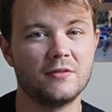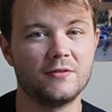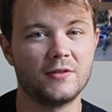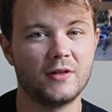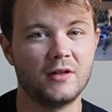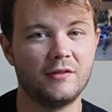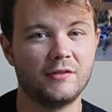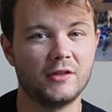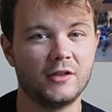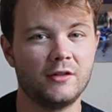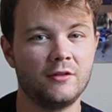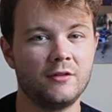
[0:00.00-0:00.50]

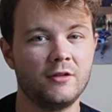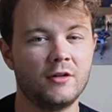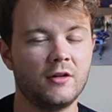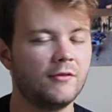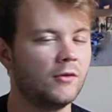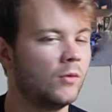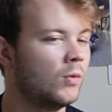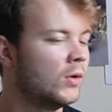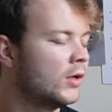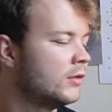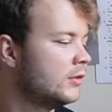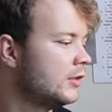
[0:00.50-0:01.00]
500 over
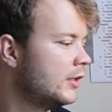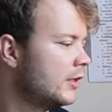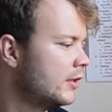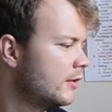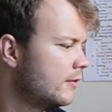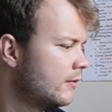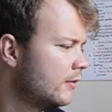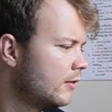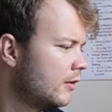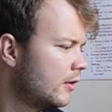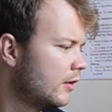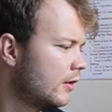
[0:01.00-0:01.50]
1 year.
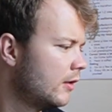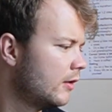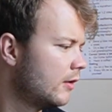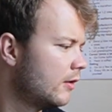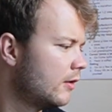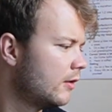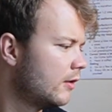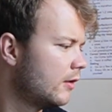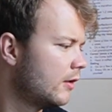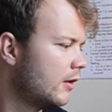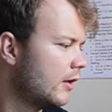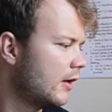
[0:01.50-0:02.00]

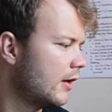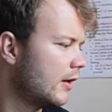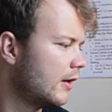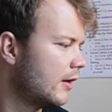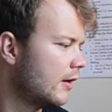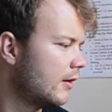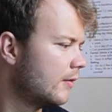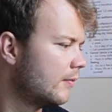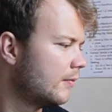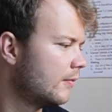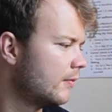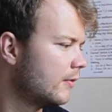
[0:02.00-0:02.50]

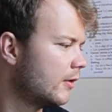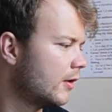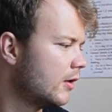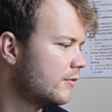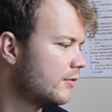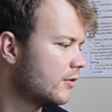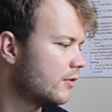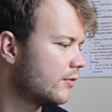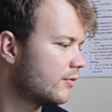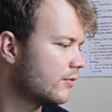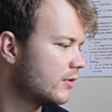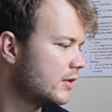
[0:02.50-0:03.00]
Over
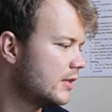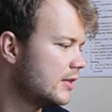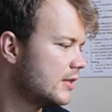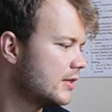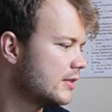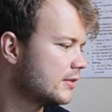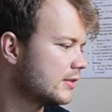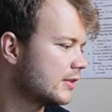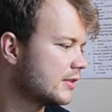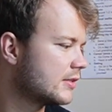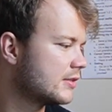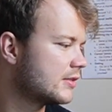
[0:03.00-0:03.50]
3
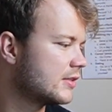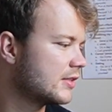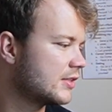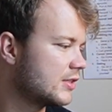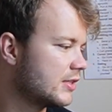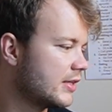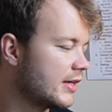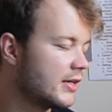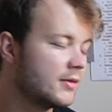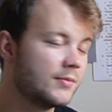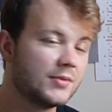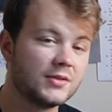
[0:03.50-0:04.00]
years that's
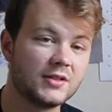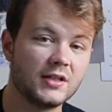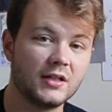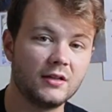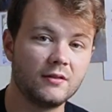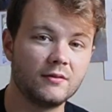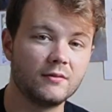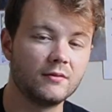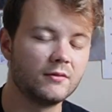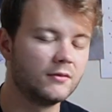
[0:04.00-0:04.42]
68%,